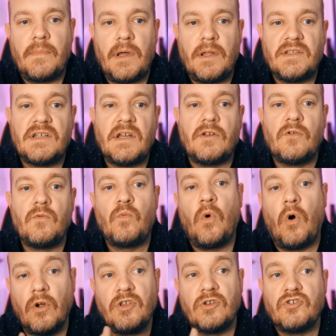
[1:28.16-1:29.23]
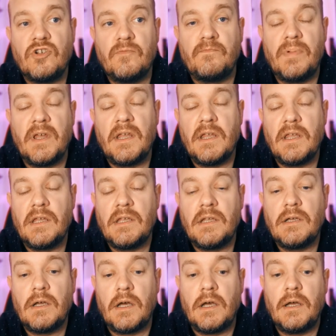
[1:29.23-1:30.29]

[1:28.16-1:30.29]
tell you what you should be